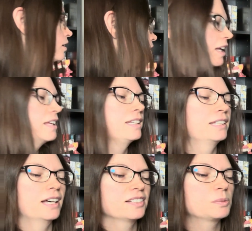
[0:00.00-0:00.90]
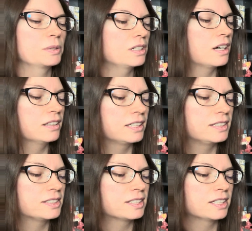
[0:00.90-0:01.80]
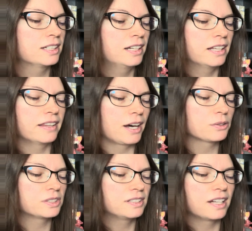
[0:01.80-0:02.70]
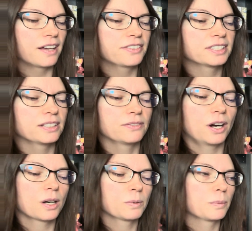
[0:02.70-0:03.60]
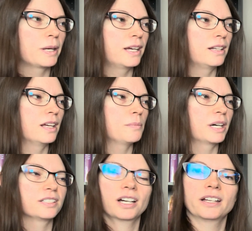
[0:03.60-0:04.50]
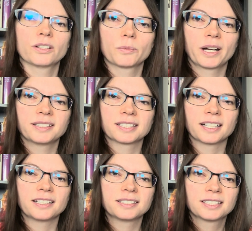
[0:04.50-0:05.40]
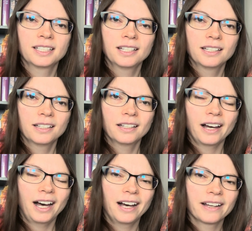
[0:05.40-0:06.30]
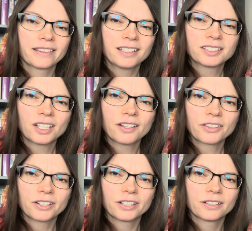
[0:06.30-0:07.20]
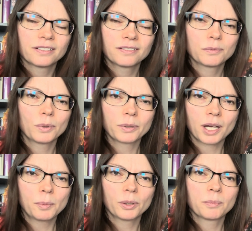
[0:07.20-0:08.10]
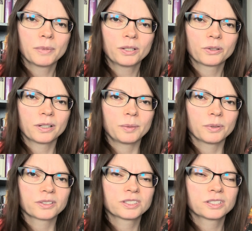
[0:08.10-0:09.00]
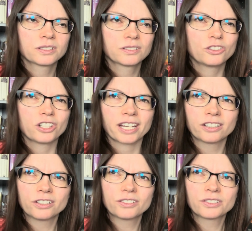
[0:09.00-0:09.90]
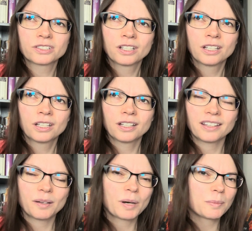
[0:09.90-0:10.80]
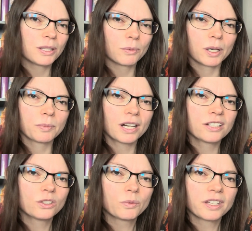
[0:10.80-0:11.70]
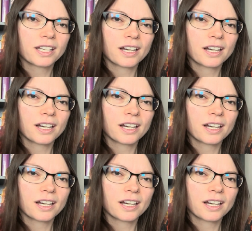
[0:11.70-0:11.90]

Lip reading: And then last but not least, 1,000 Deaths of Arbor Ben by Tyler Whitesides. This author wrote a couple of middle grade books, Janitors? That might be the one, but I don't think